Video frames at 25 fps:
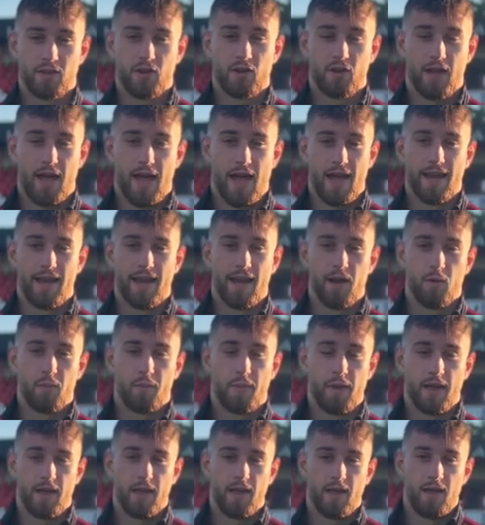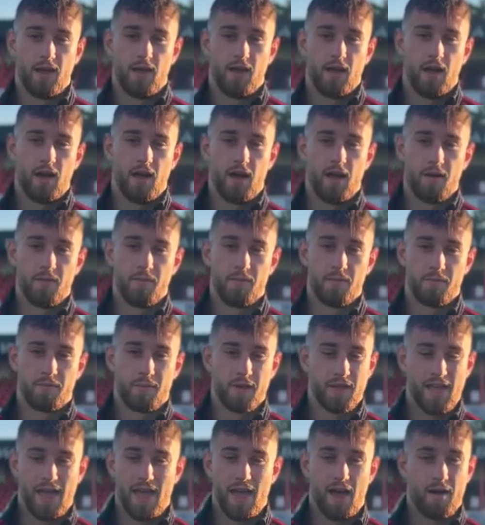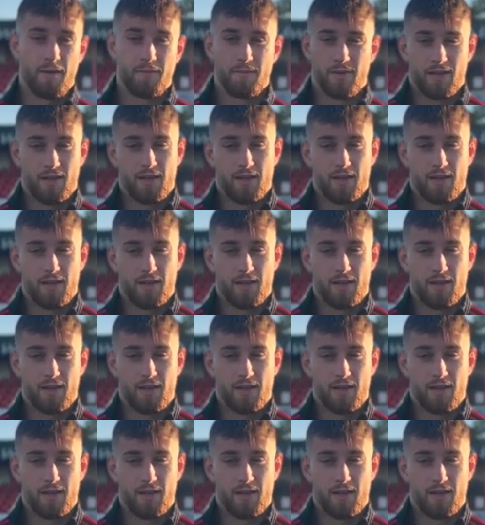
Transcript: to look at a little bit. But yeah,